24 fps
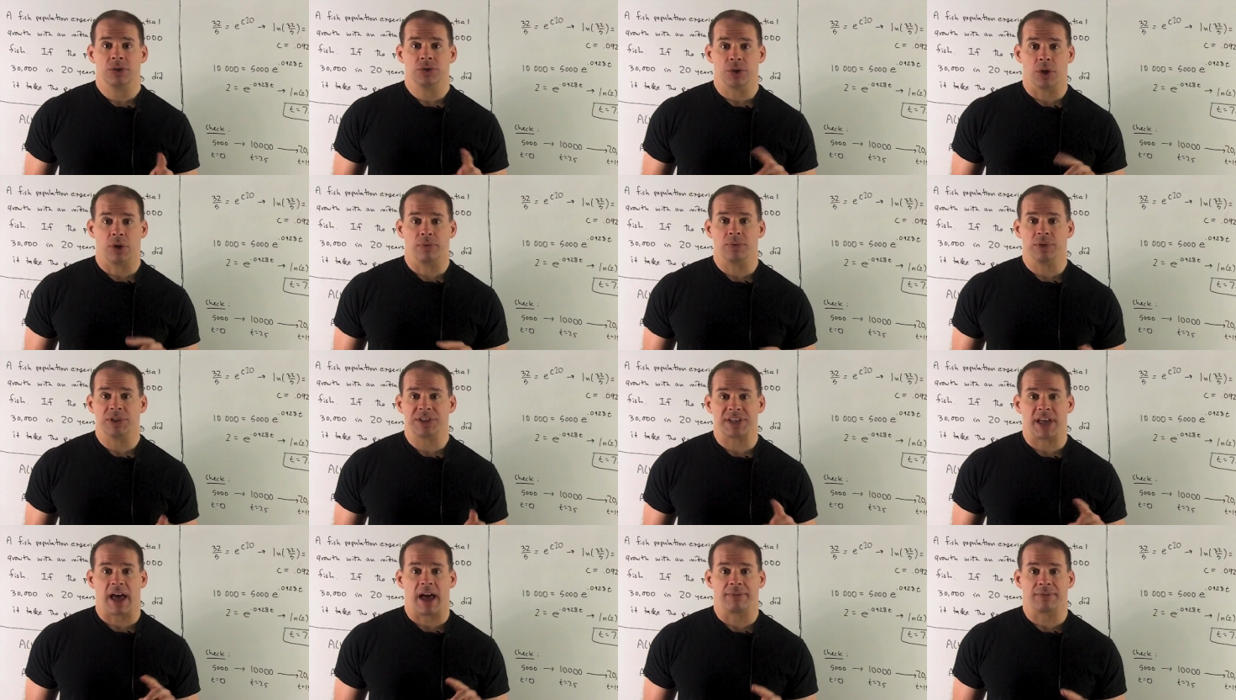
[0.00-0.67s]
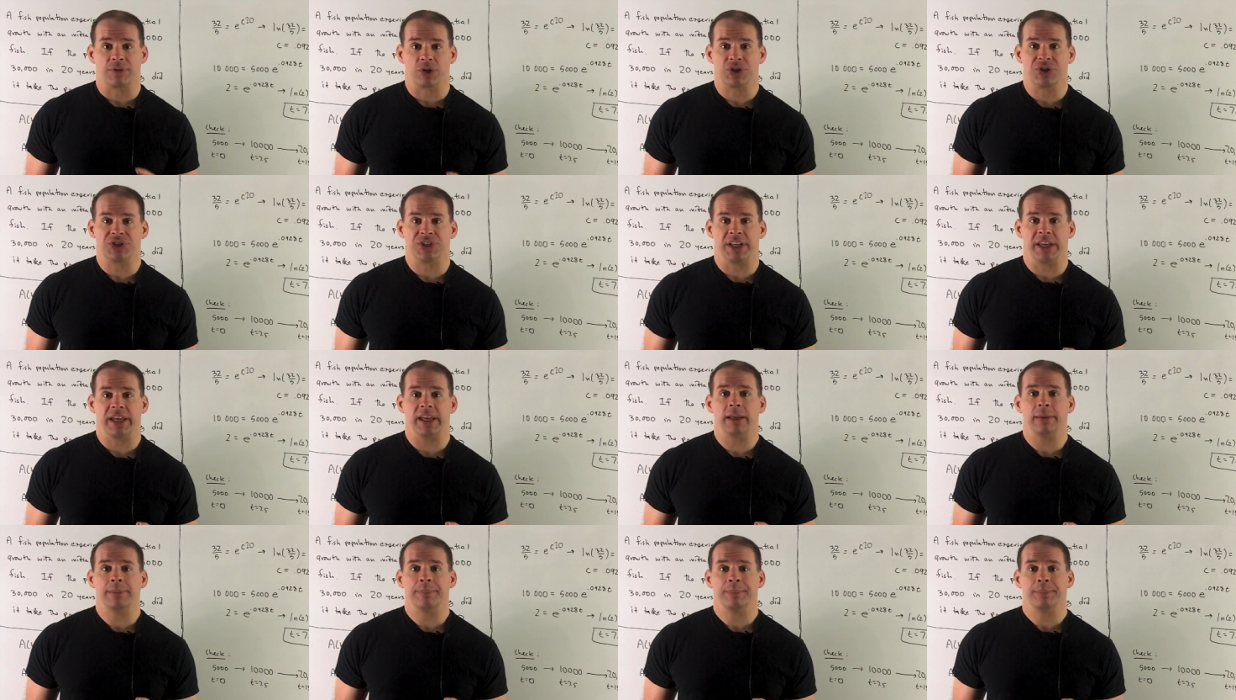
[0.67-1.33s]
So if we solve for
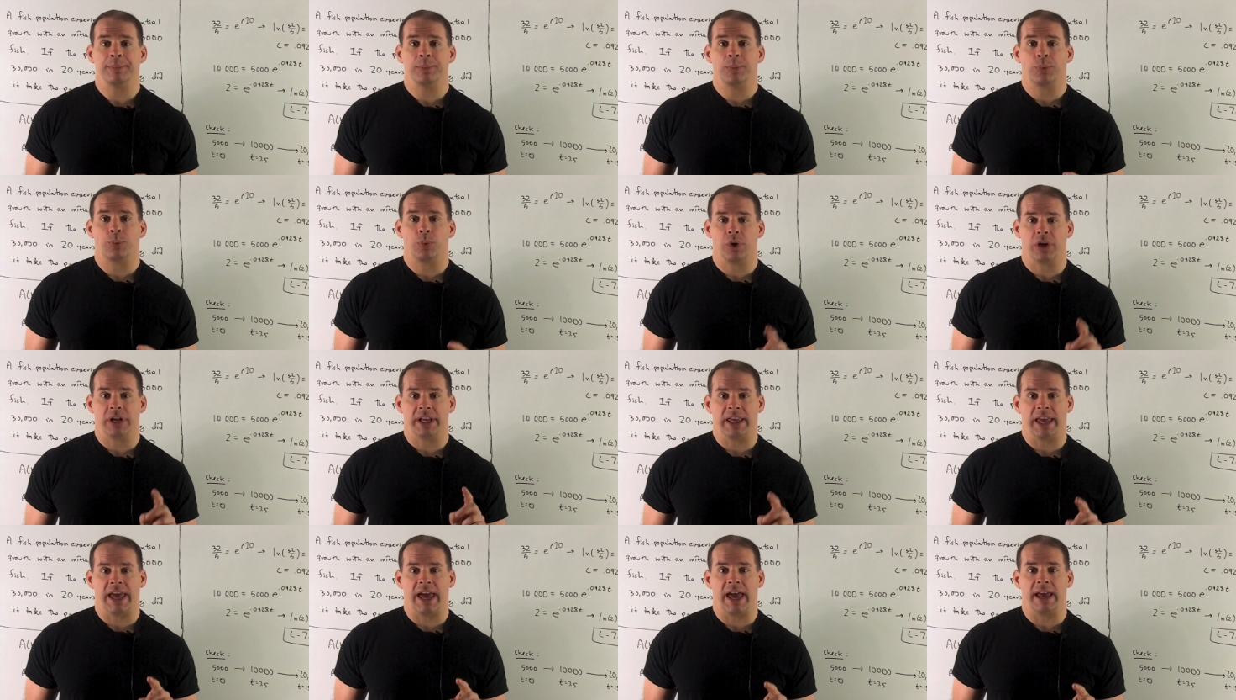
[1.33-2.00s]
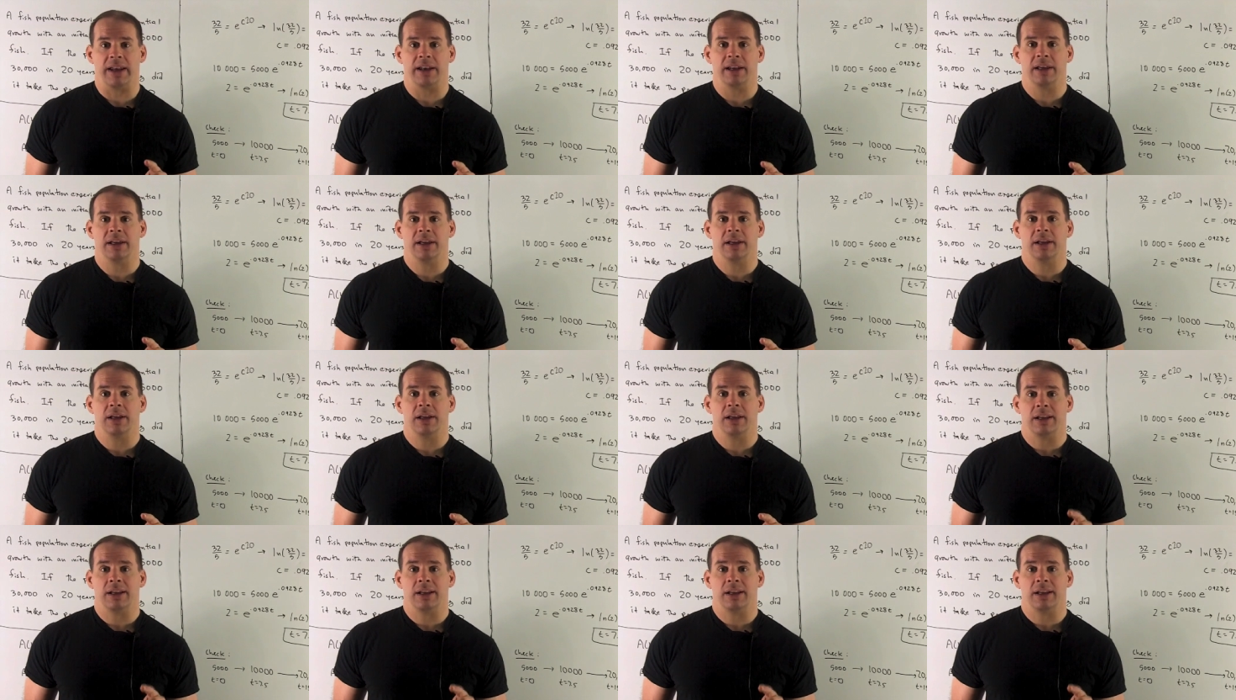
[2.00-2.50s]
c, we're going to get